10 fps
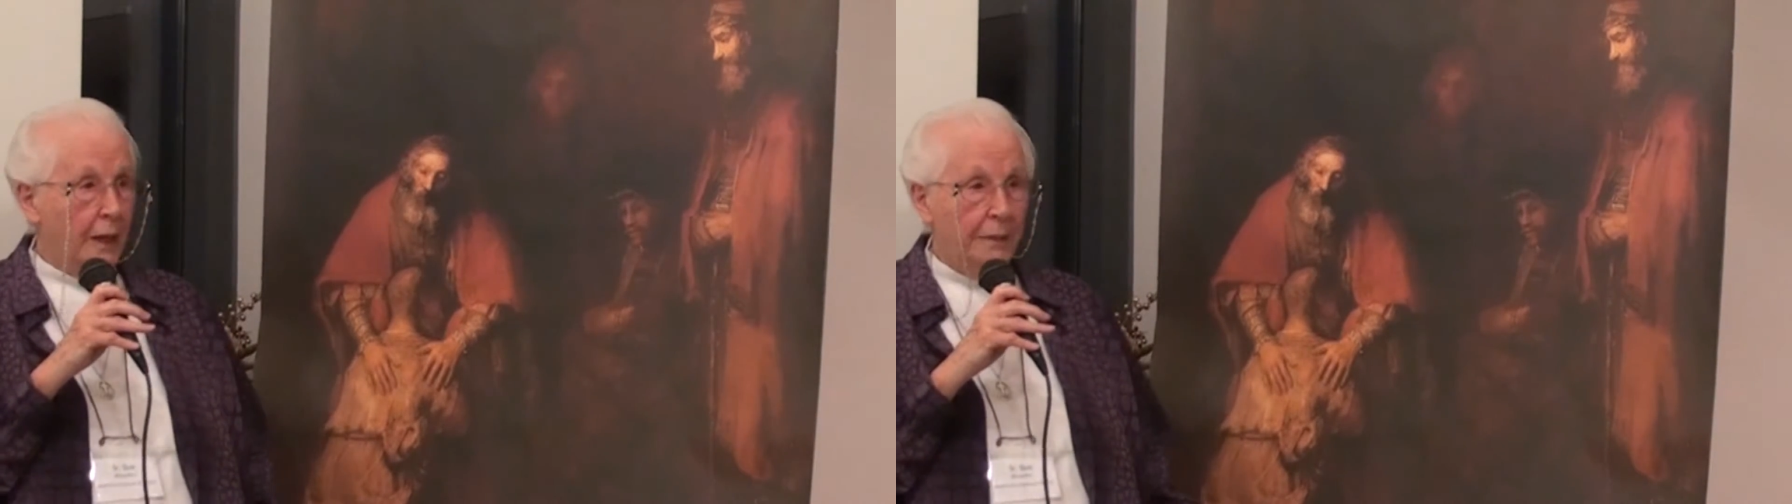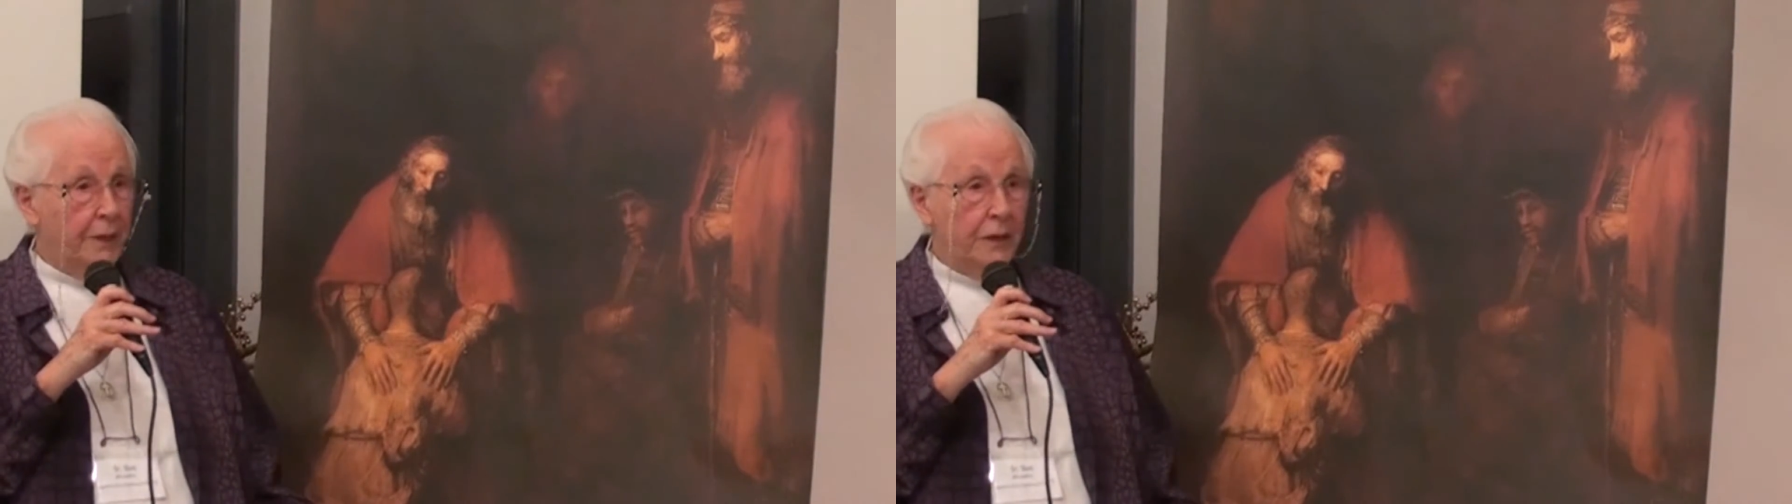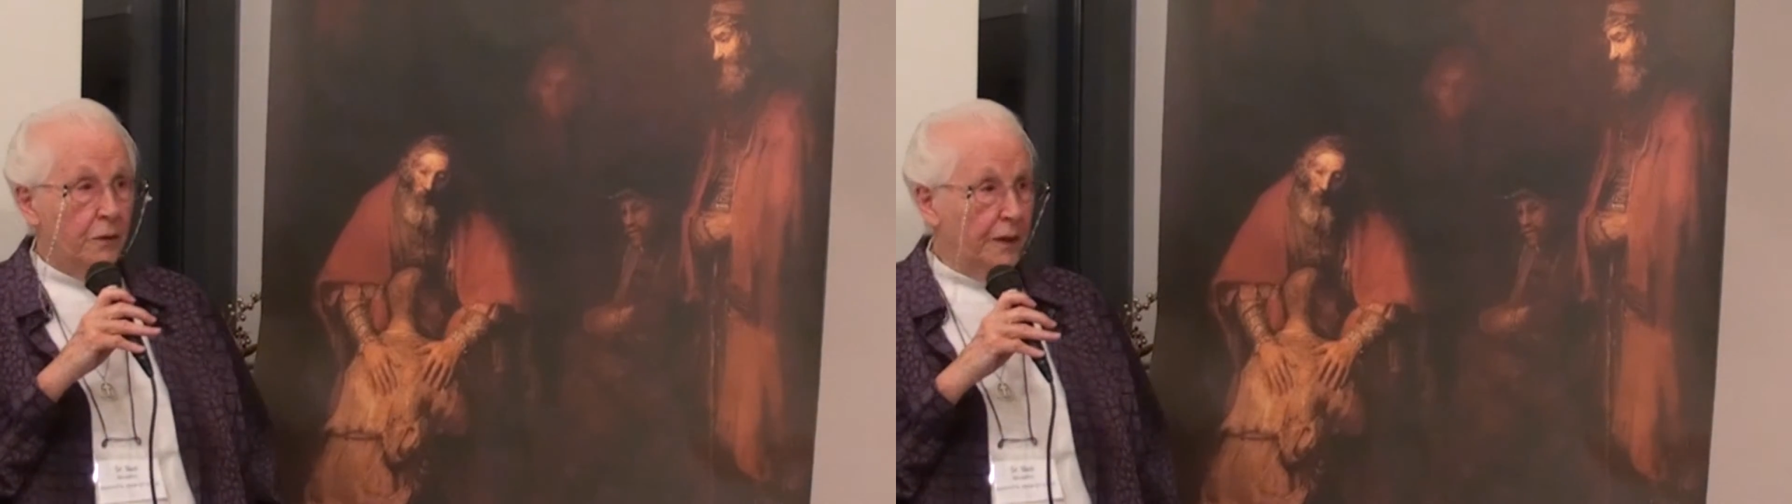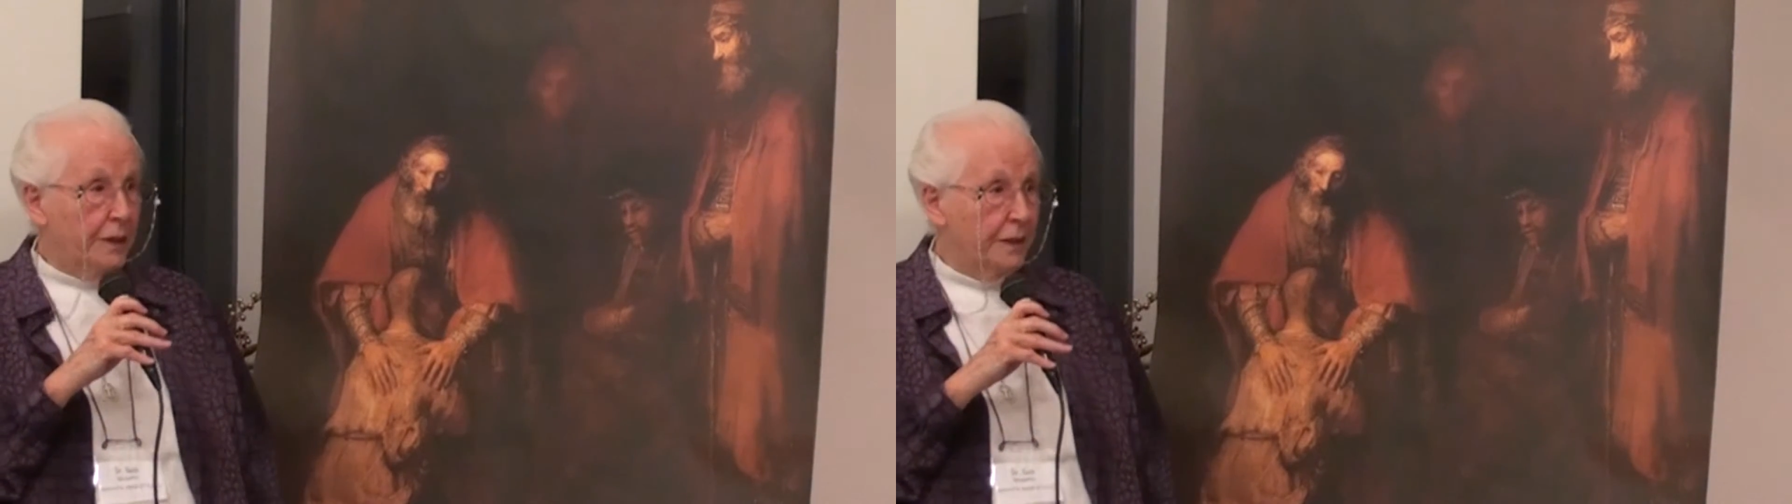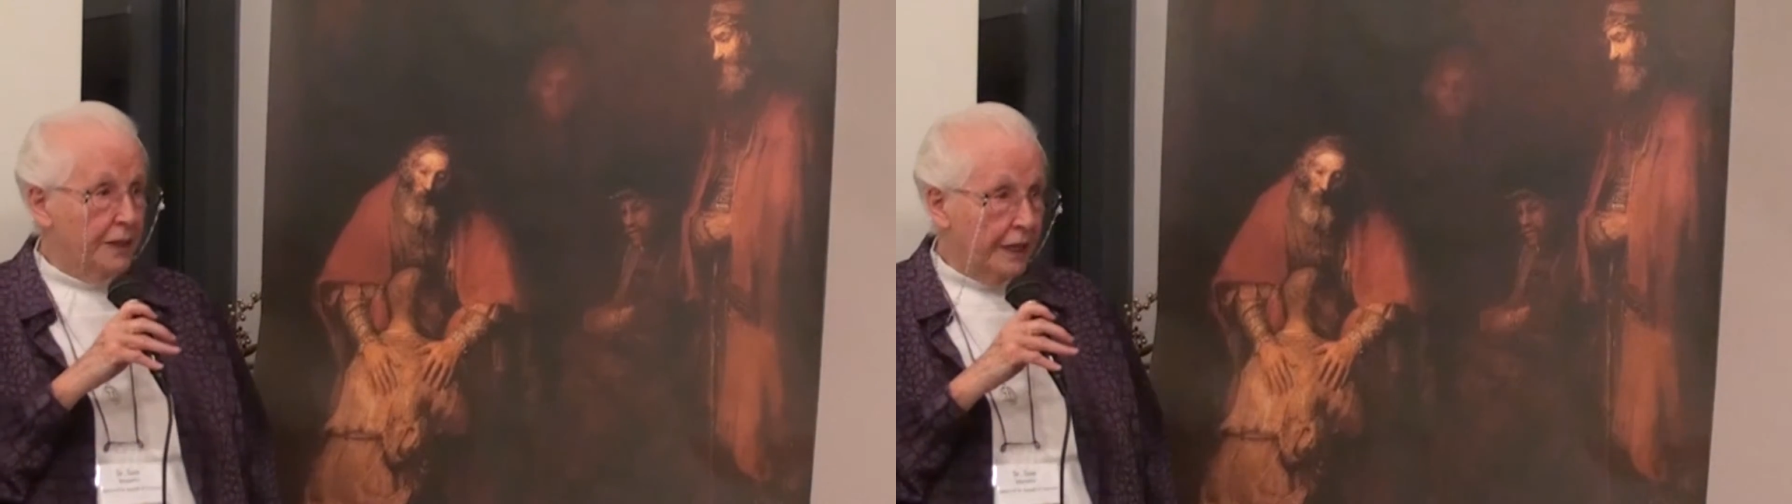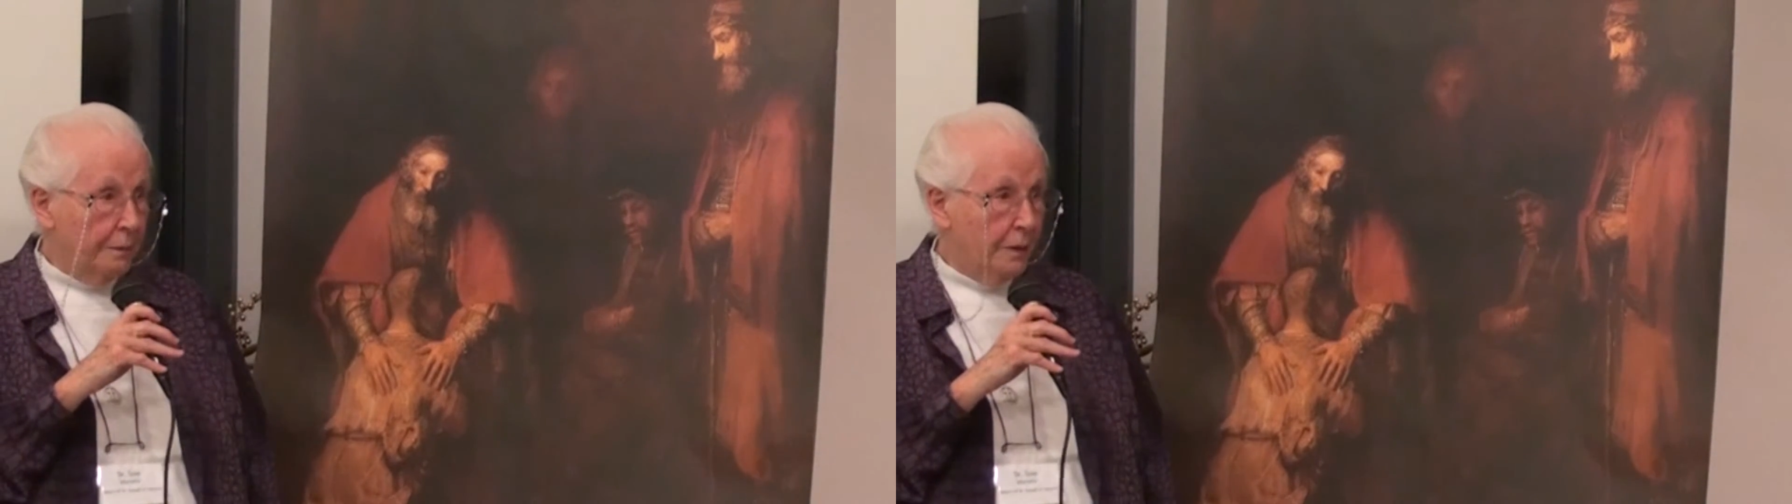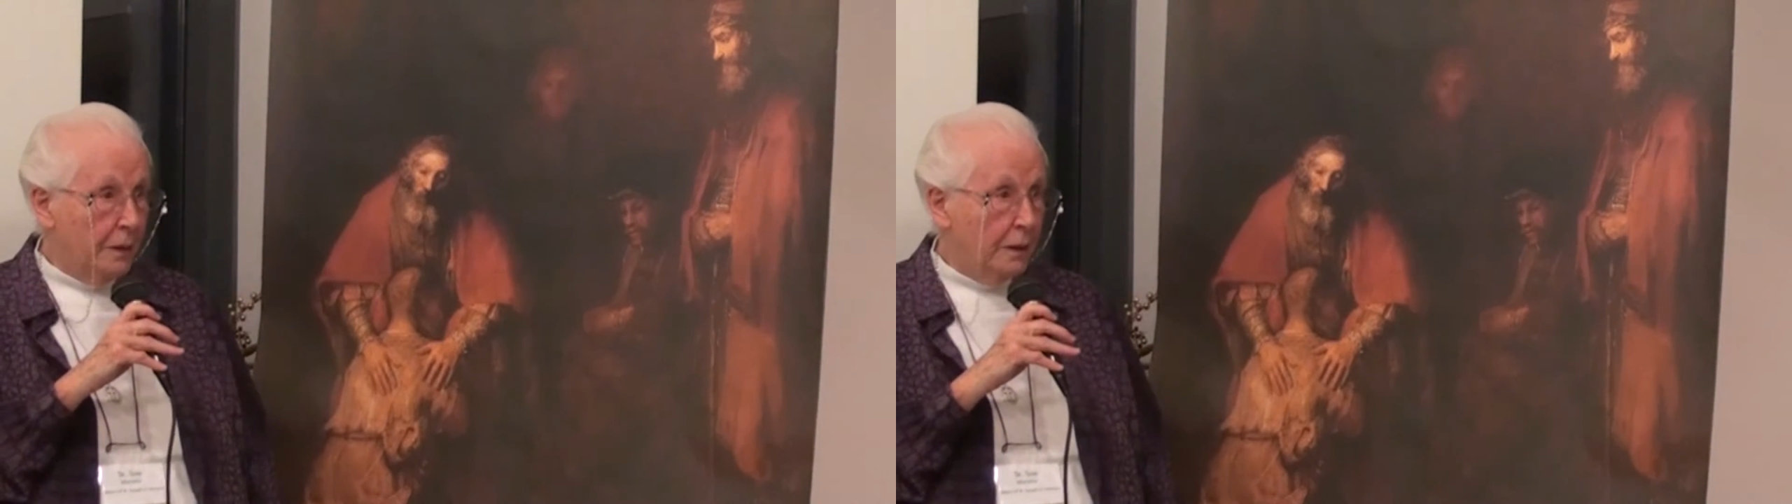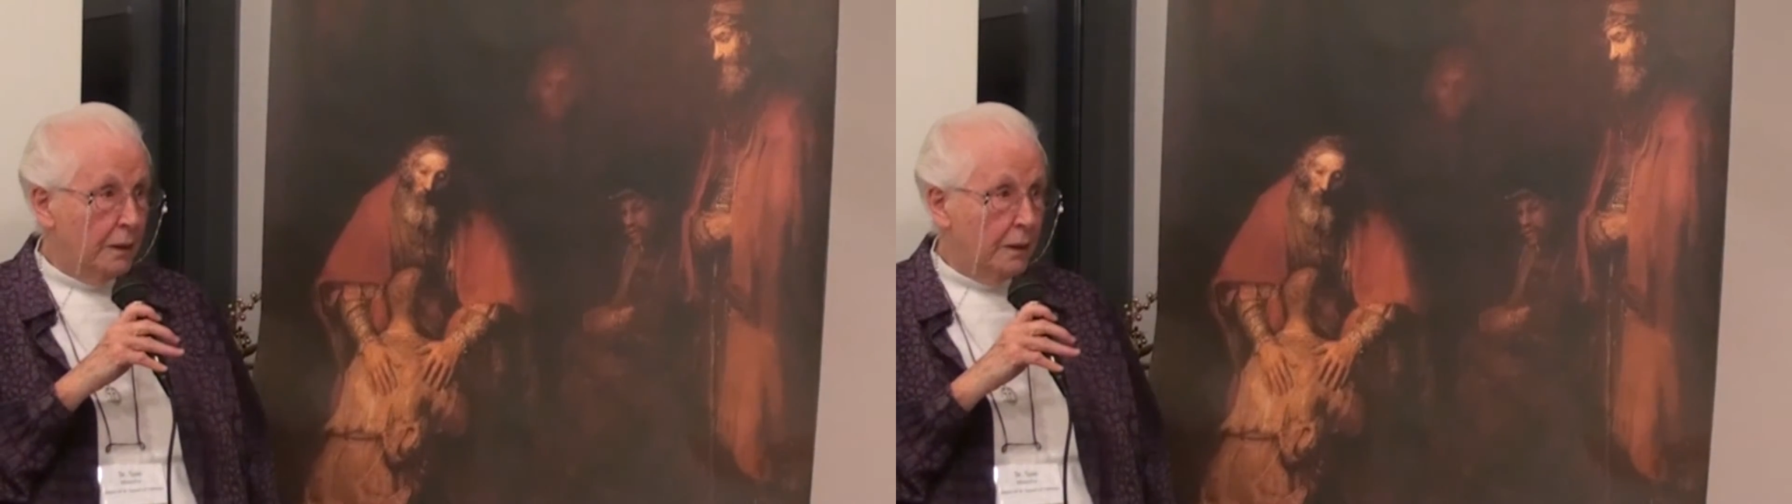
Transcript: I'm not going to the table.